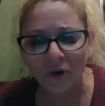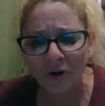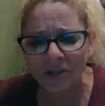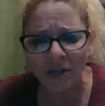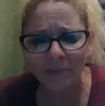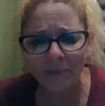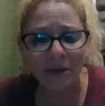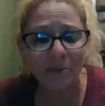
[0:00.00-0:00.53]

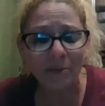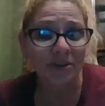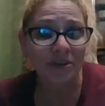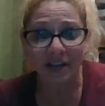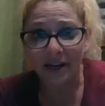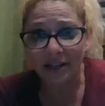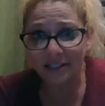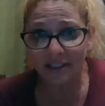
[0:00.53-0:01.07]
focus on being
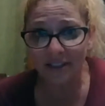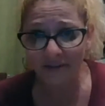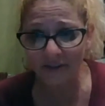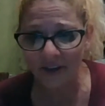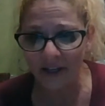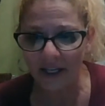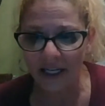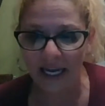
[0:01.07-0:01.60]

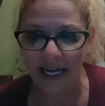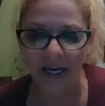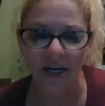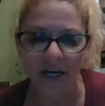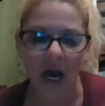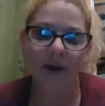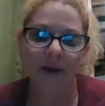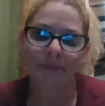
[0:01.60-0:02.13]
productive
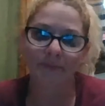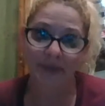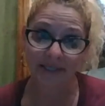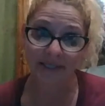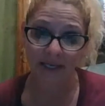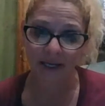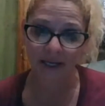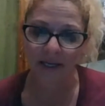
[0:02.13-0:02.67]
and not
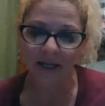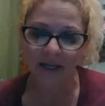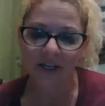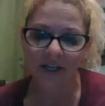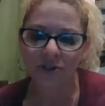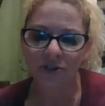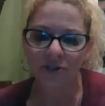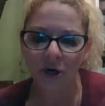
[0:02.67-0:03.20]
busy.
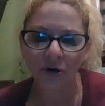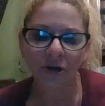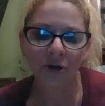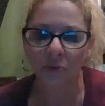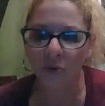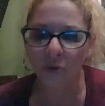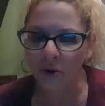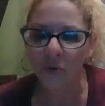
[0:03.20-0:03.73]
So don't
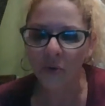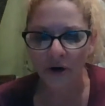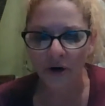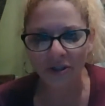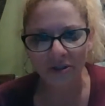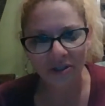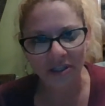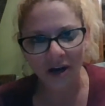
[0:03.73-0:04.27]
you
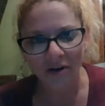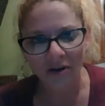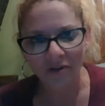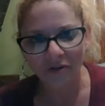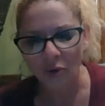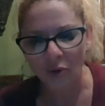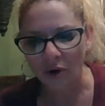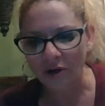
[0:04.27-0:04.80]
reward
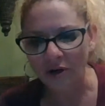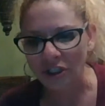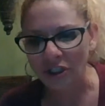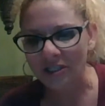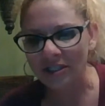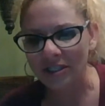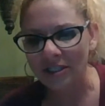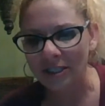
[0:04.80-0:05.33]
yourself for
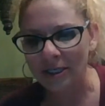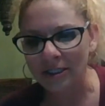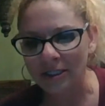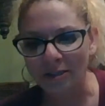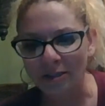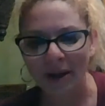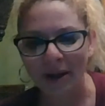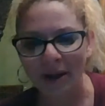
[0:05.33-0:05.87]
just
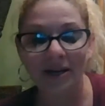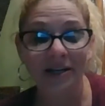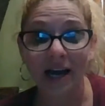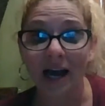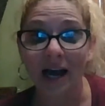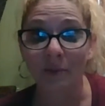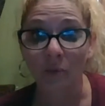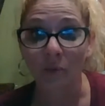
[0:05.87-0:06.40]
spending
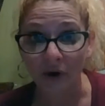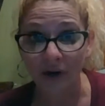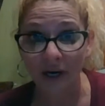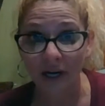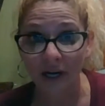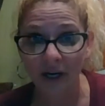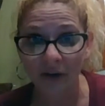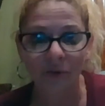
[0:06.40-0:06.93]
time
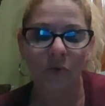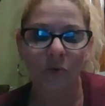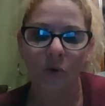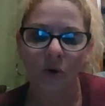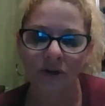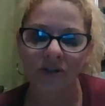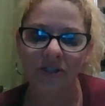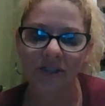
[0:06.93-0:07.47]
working.
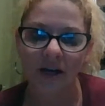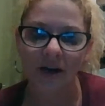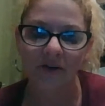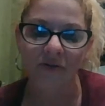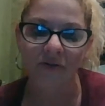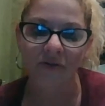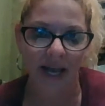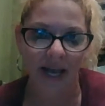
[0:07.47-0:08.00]
Reward
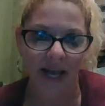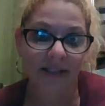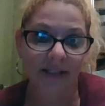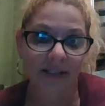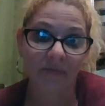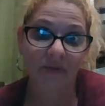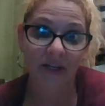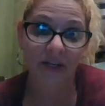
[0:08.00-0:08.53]
yourself for getting
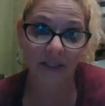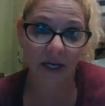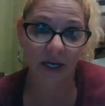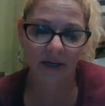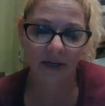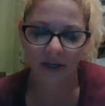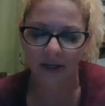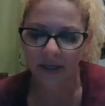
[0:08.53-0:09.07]
something
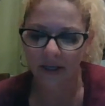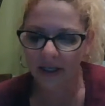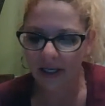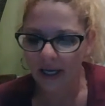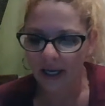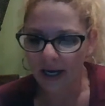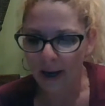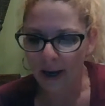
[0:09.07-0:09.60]
done.
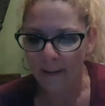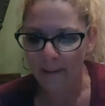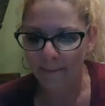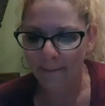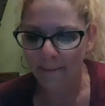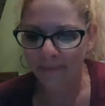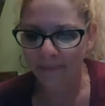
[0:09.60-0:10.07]
Um,